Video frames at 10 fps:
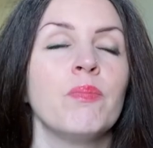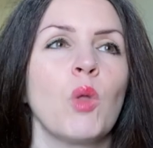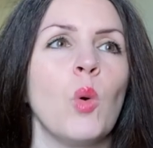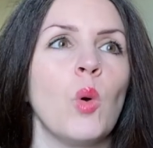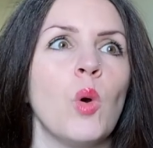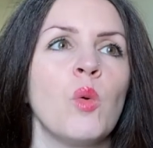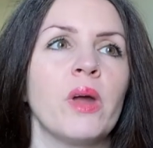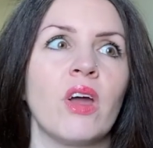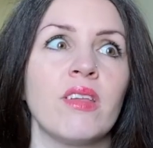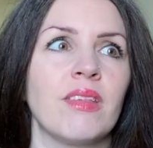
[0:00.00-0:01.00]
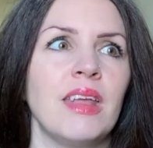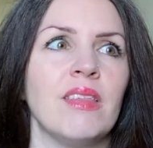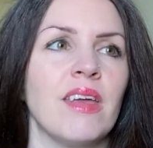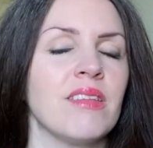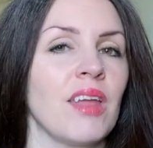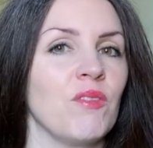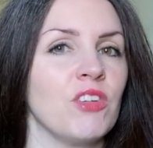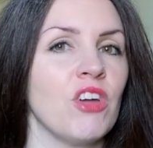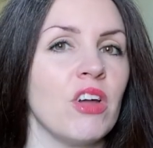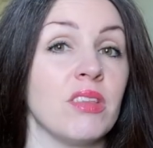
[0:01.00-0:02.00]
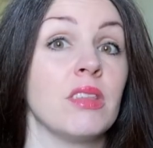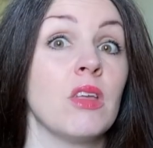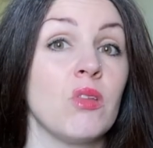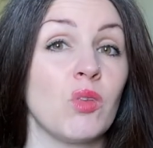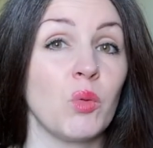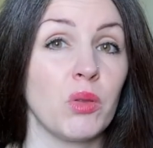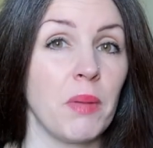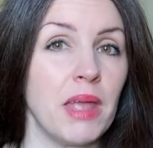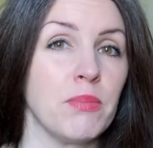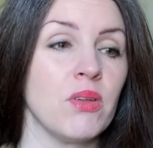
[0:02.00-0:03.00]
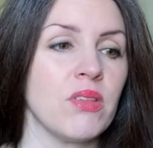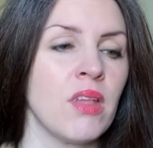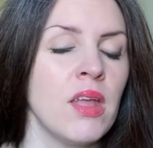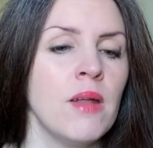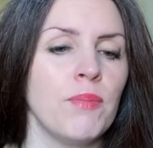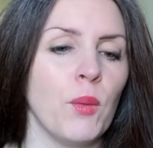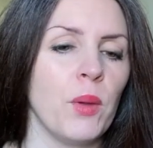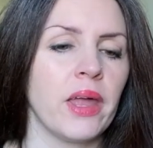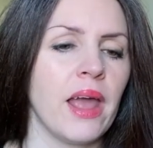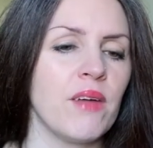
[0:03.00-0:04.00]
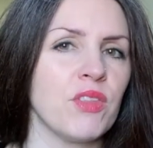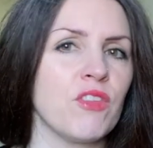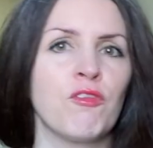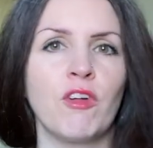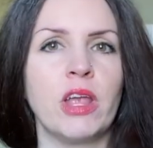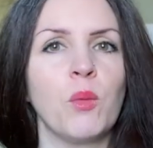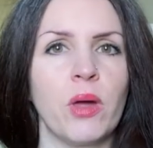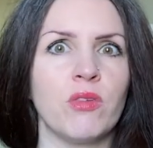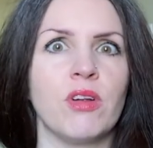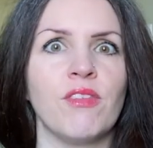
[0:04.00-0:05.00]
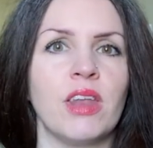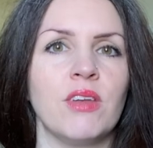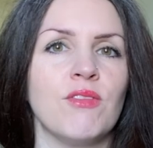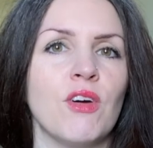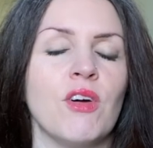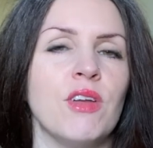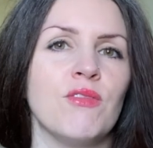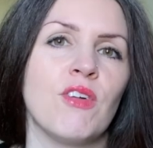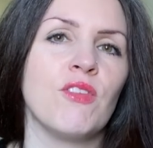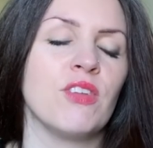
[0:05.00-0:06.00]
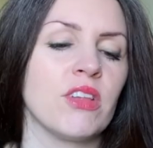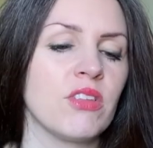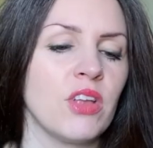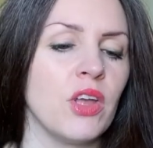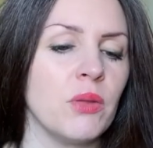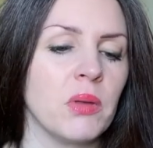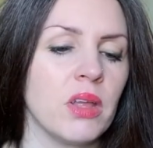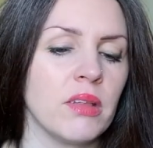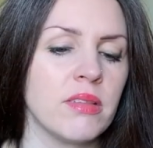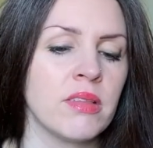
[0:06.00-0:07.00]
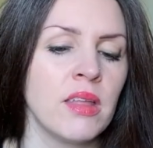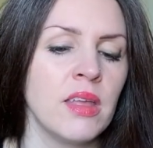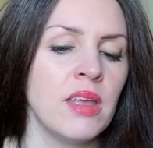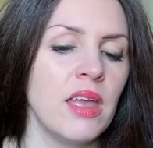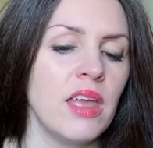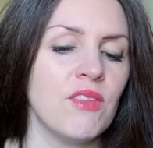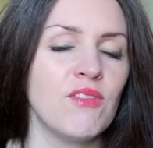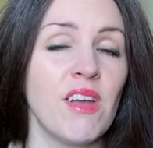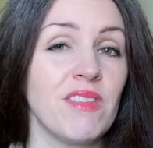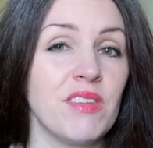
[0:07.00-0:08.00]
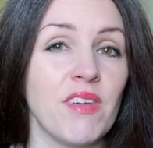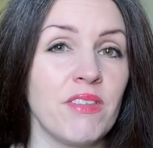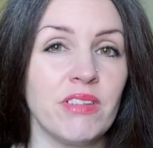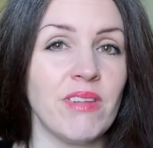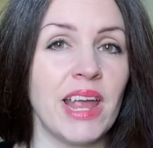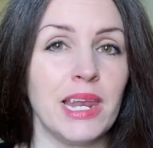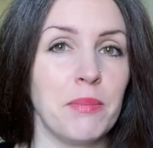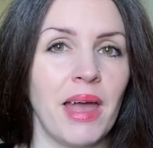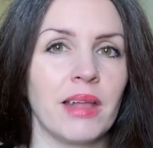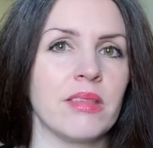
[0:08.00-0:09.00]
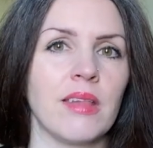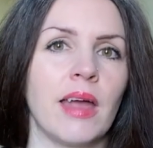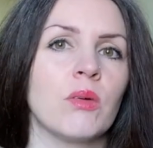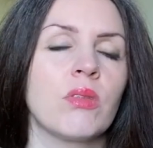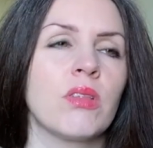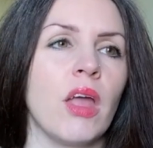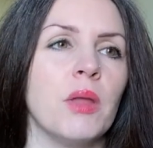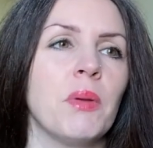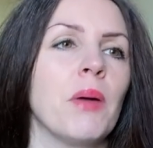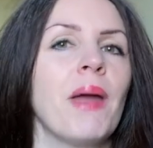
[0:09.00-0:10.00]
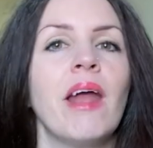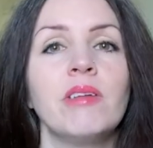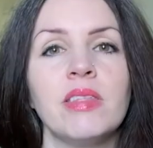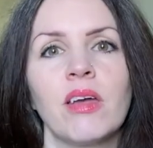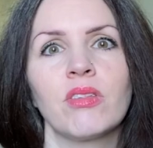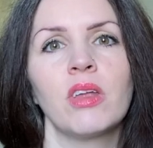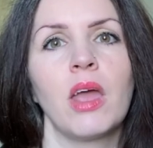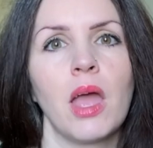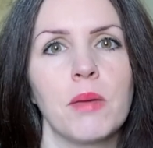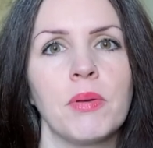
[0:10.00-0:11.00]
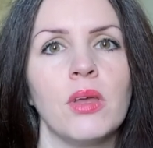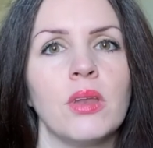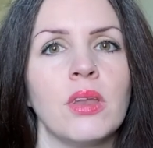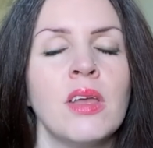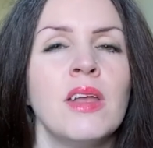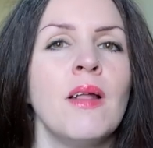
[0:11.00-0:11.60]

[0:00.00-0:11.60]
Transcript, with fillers: or when I see that it's advertised in those sorts of papers that we're going to have this freak weather event invo involving snow because it very, very rarely pans out. So, but apparently that's going to happen